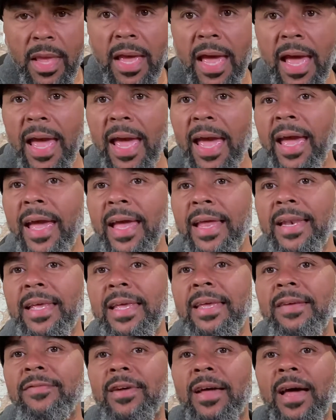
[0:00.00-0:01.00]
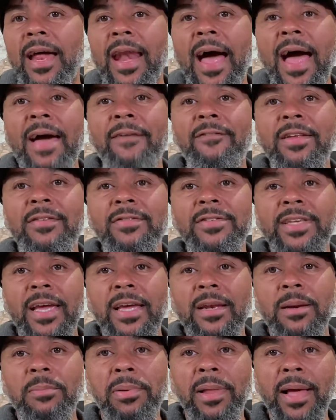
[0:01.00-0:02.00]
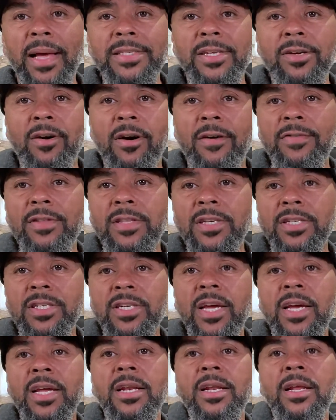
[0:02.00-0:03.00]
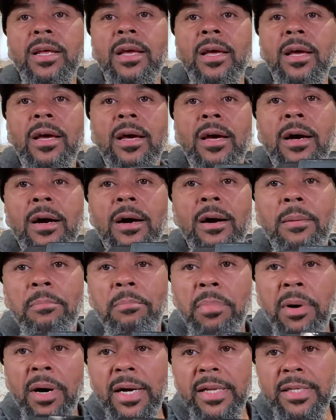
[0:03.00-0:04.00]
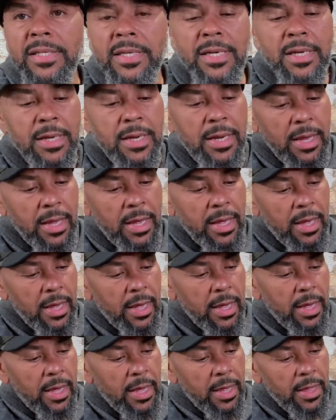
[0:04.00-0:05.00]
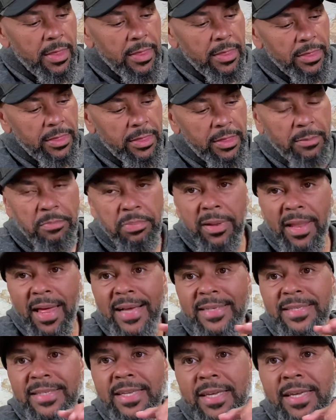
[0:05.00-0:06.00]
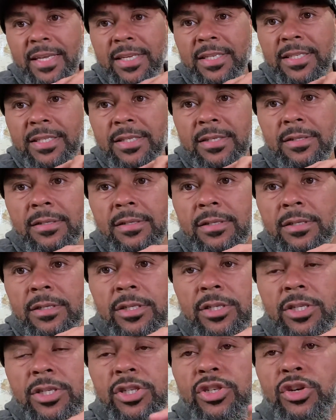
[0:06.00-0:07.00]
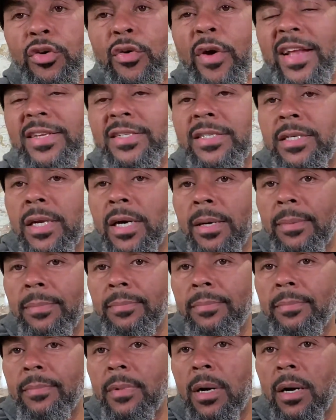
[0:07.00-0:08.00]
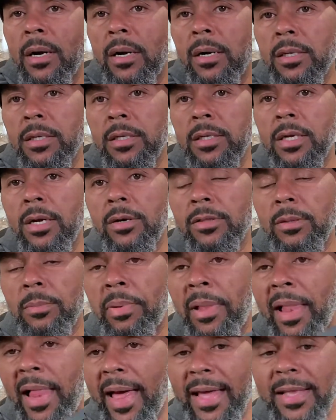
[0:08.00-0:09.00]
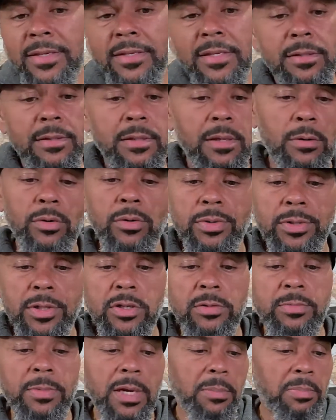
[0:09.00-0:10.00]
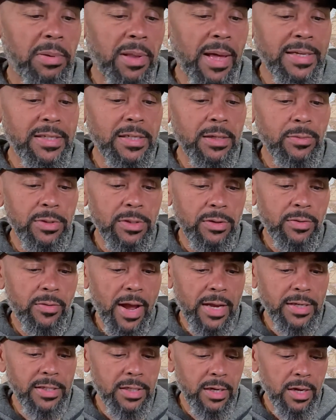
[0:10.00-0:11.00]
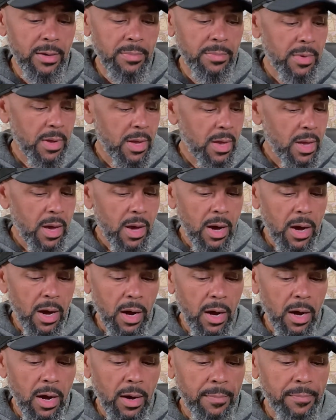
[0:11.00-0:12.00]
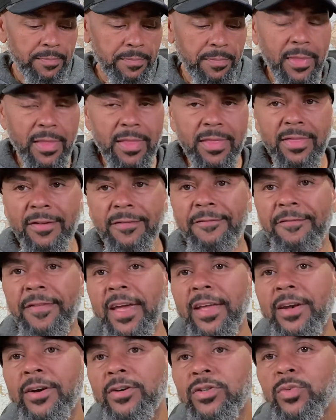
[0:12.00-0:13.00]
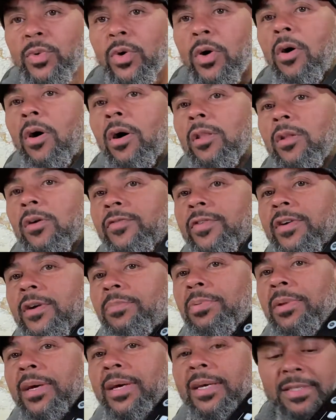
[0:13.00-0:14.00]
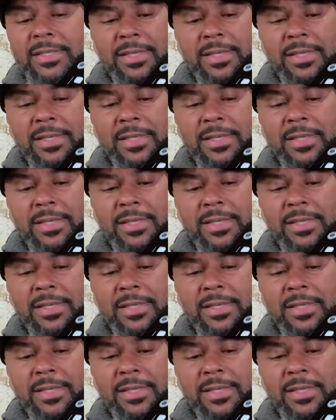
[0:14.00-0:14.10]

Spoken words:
And I haven't even taken the plastic off of this yet, but the plastic is just scratched up. You know, the plastic was scratched up. The faders were all over the place.